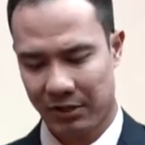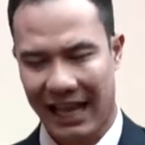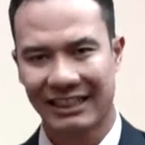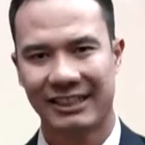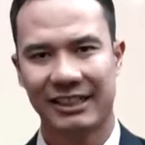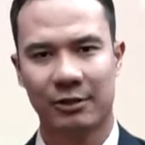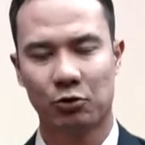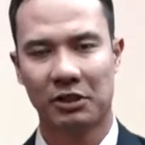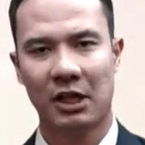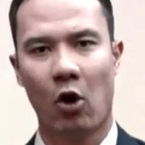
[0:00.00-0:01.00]
get here
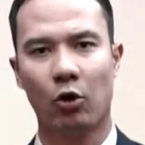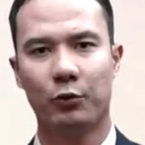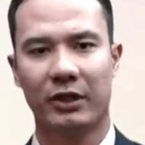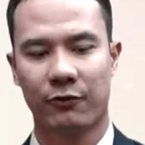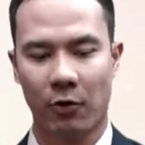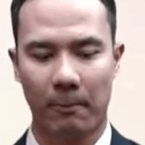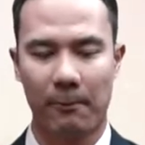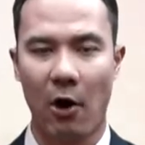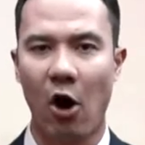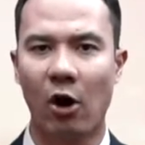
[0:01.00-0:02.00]
during the Holy Week from
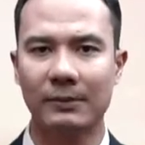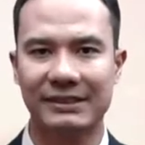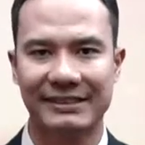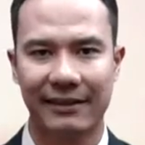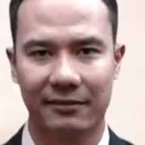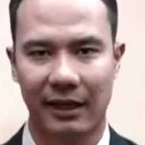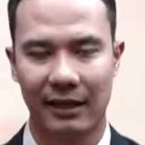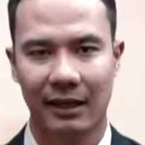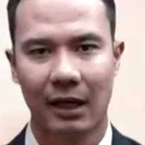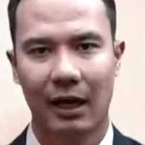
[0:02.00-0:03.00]
Palm Sunday